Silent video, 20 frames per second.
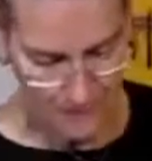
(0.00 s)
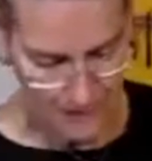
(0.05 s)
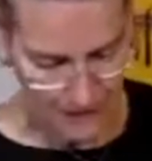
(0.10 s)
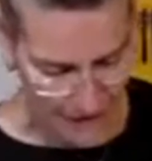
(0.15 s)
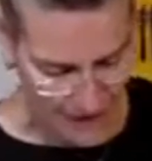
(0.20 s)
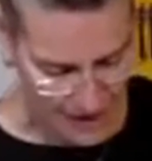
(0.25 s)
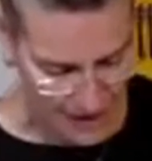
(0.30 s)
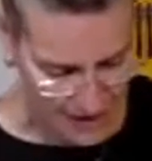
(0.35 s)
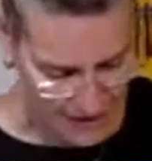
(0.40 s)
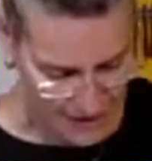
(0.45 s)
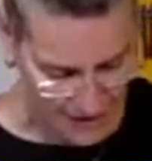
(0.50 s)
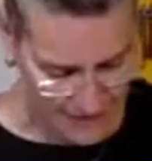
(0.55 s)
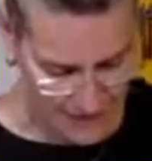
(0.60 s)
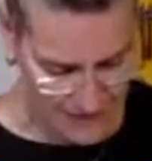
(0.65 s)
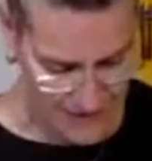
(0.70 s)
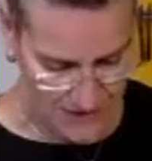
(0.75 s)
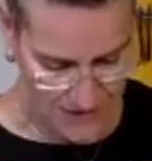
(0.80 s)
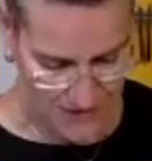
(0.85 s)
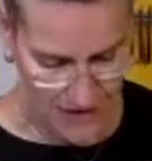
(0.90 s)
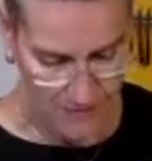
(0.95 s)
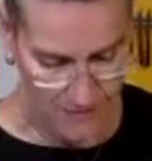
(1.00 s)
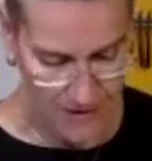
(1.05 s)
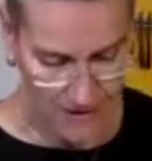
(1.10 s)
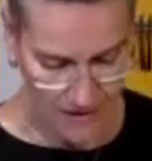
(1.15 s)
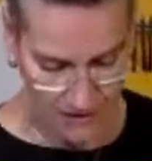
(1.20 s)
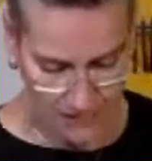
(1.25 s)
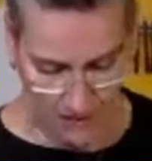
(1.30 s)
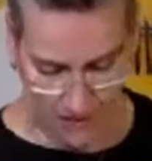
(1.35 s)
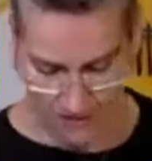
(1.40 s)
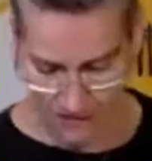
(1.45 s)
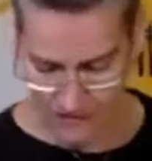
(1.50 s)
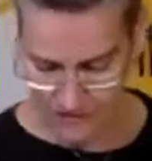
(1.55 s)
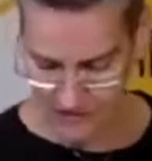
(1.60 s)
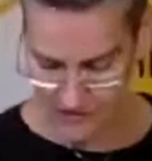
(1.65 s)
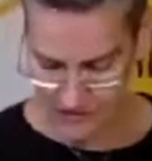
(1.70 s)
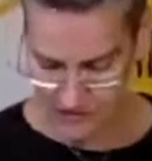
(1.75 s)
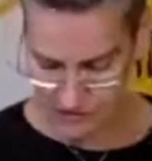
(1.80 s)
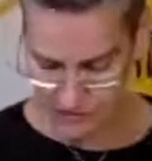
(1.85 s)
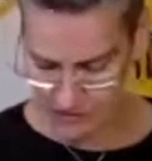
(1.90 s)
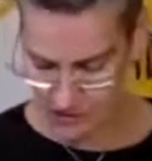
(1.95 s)
and I'm making the waffles
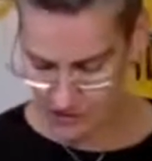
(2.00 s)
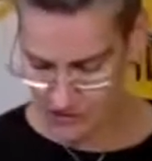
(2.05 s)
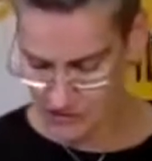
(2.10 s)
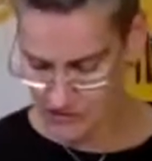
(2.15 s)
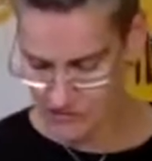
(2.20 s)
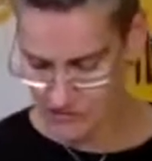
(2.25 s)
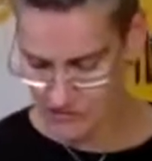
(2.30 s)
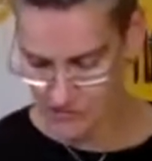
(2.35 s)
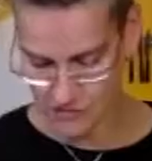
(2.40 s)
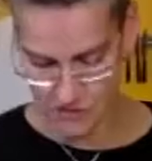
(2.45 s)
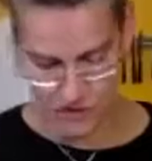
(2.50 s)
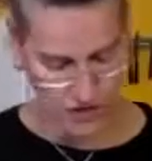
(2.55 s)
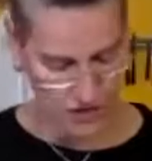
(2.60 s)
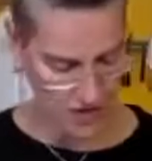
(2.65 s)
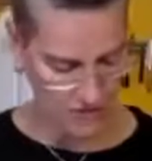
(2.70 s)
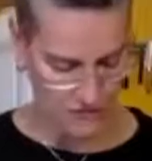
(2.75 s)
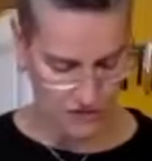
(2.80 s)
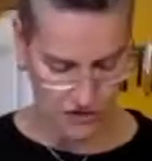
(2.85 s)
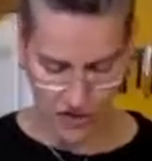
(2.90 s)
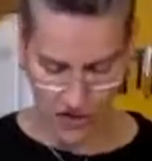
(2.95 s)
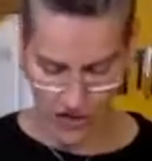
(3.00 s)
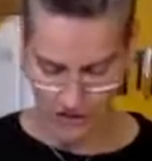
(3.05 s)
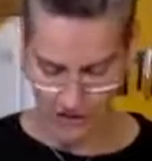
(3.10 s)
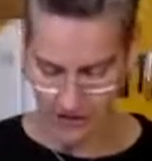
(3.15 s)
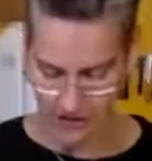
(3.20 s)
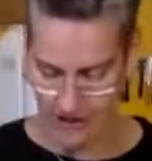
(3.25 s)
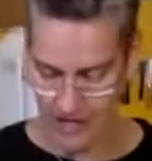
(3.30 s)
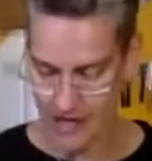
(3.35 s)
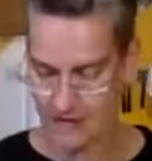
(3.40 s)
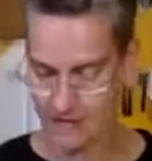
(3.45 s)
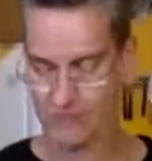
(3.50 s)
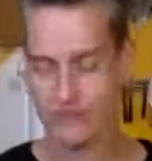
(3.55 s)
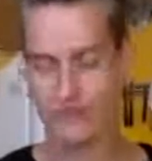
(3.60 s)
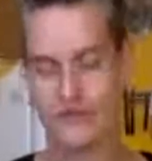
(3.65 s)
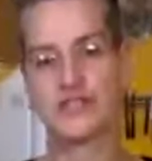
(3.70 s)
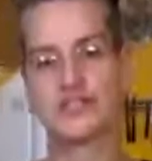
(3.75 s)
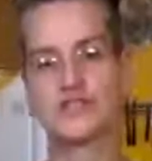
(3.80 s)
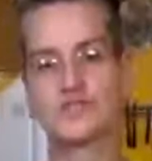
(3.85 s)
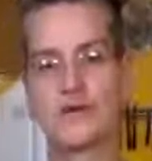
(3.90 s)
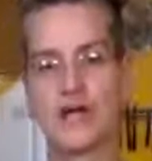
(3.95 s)
because we're going to do some shaved chocolate and
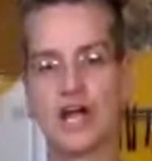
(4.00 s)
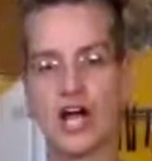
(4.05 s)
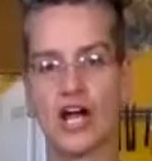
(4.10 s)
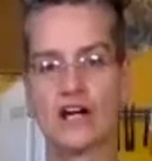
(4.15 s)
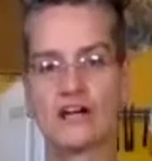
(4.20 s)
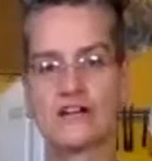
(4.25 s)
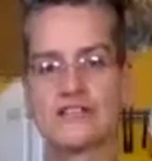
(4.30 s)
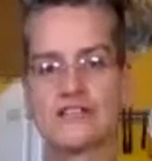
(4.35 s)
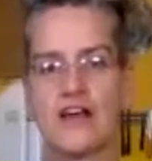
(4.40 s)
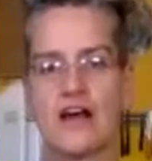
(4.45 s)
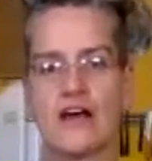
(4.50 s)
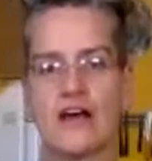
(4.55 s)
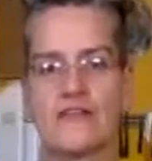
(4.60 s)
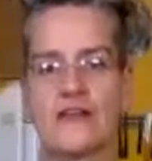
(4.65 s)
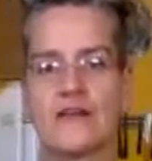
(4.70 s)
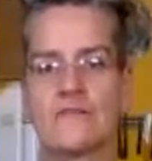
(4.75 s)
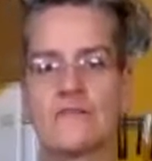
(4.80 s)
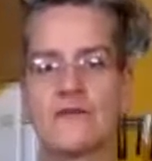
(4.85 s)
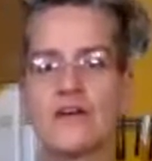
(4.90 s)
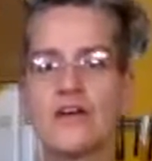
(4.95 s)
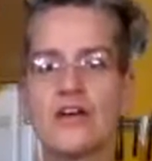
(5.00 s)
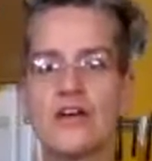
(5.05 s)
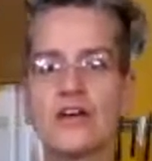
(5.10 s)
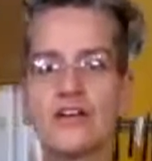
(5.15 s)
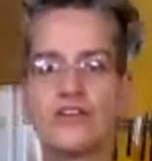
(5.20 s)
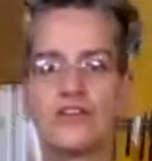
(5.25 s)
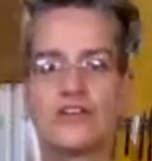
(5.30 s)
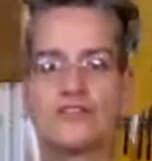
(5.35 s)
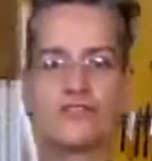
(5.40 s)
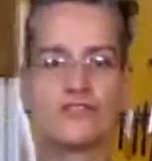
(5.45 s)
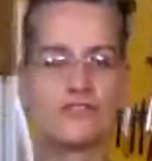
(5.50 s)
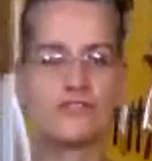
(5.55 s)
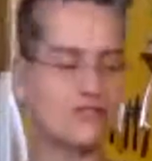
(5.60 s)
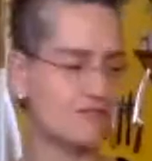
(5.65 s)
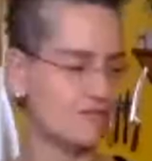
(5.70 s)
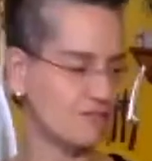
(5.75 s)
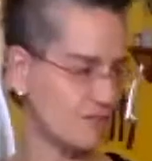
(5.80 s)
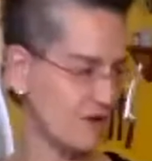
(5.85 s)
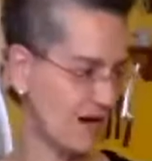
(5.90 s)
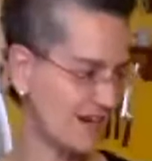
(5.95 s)
fresh pears on them. You can do it,
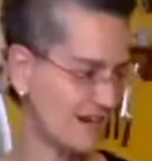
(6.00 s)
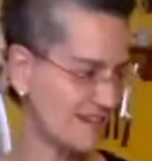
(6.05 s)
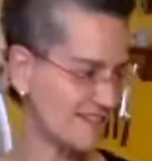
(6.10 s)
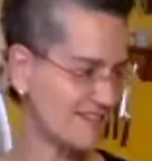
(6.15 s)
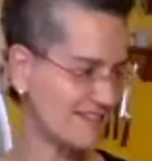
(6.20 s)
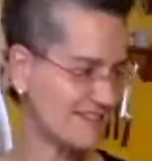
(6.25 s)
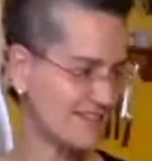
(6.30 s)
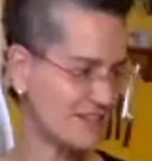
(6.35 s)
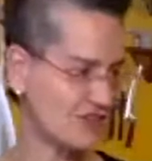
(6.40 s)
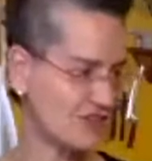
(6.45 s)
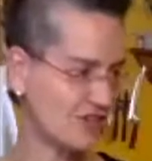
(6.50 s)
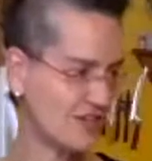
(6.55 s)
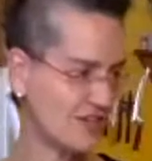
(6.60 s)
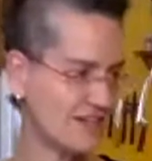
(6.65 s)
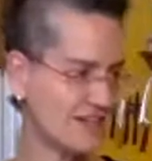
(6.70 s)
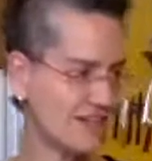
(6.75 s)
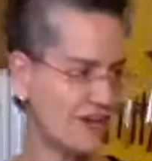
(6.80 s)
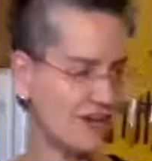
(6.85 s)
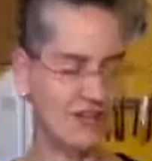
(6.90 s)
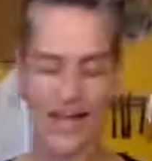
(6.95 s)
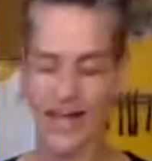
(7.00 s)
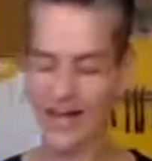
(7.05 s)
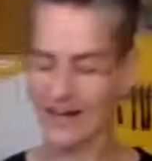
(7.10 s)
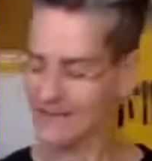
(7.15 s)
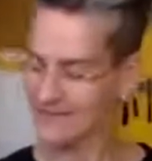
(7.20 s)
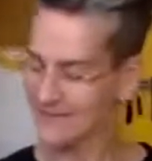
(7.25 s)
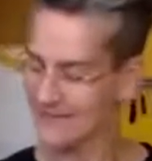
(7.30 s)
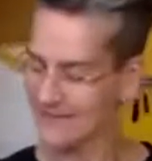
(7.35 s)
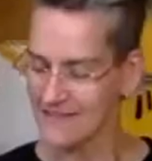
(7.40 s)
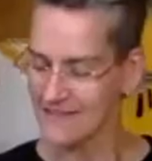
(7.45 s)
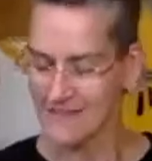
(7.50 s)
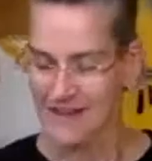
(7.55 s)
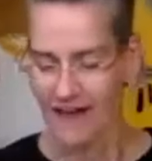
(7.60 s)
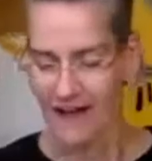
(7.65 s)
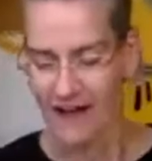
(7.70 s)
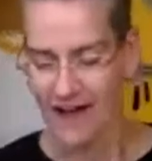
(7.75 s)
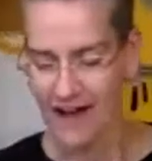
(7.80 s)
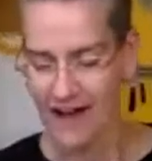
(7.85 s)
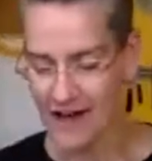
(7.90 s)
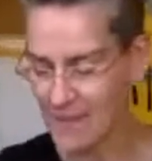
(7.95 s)
right? Does that sound good? Mm-hmm. Okay.
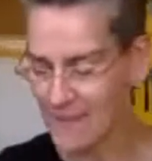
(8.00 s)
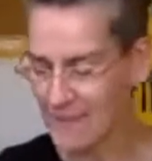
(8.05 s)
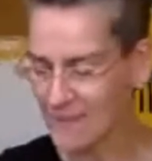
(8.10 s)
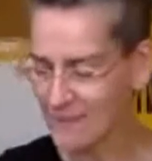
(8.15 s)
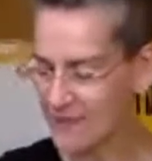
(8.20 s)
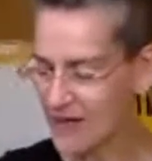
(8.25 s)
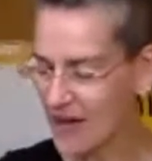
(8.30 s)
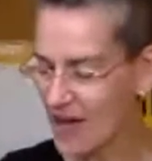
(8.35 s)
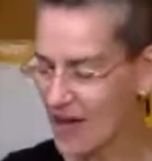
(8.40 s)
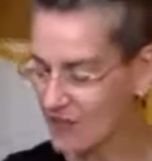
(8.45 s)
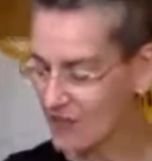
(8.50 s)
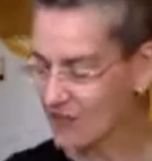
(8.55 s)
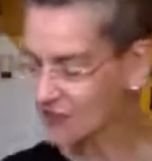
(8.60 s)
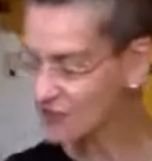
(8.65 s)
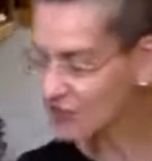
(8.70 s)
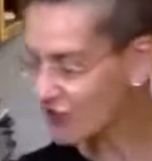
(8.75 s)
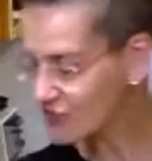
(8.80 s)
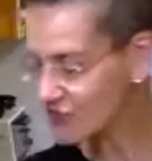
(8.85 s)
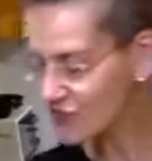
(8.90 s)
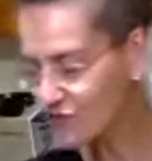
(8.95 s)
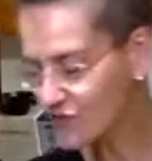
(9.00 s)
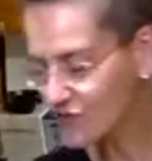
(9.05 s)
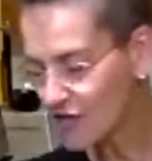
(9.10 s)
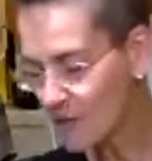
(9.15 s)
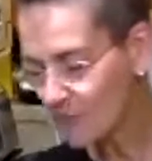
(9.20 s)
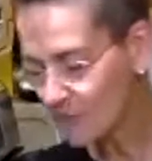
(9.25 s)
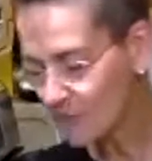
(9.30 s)
Um, there's also a couple